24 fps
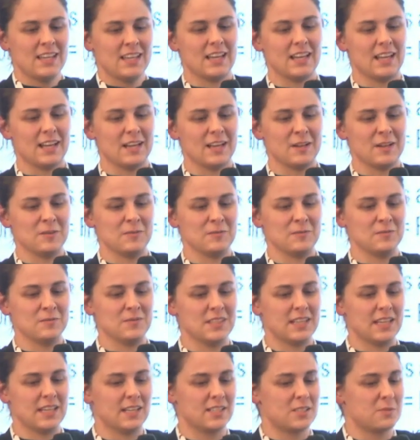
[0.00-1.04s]

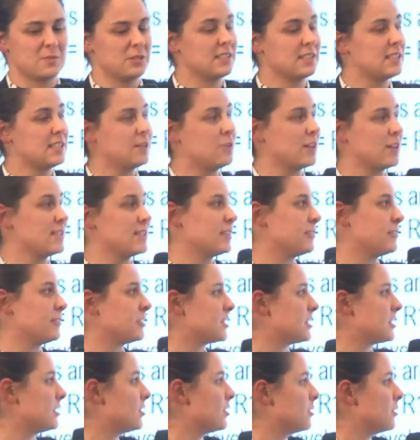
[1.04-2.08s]
The eligibility criteria
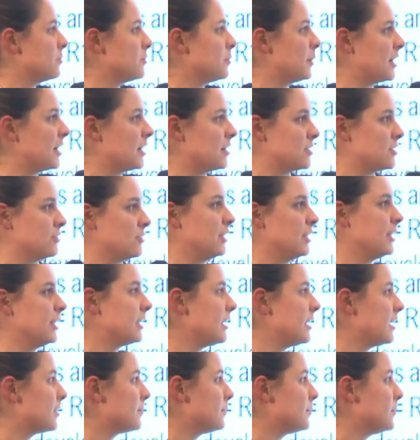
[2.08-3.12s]
is determined by household
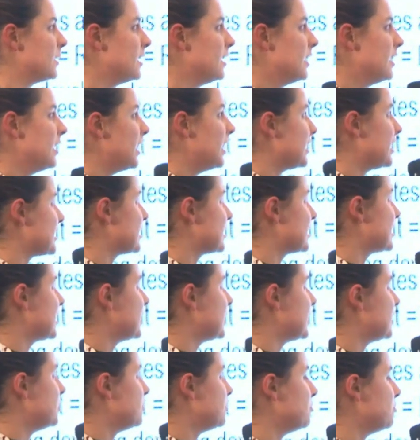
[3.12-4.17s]
income. As I
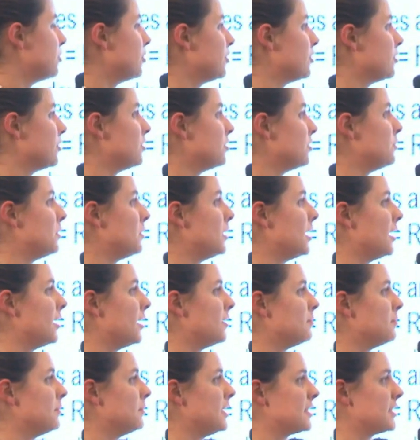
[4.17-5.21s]
said, you earn
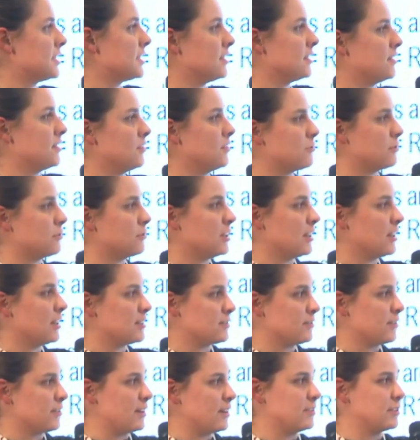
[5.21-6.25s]
less than
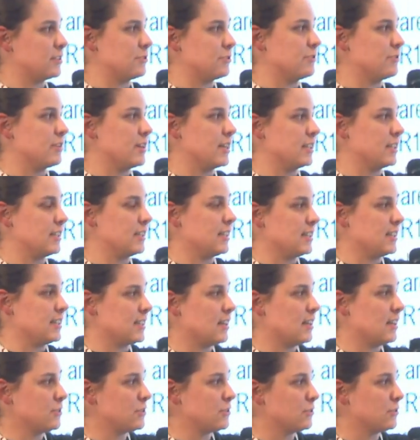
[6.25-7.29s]
3,500 Rand as a
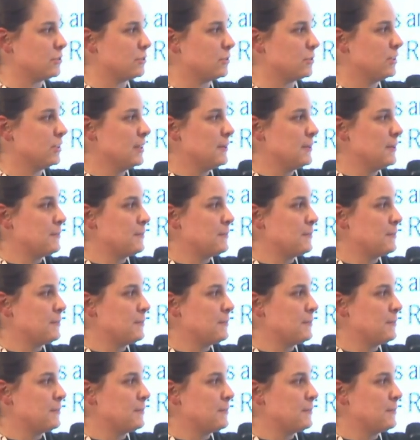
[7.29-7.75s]
household.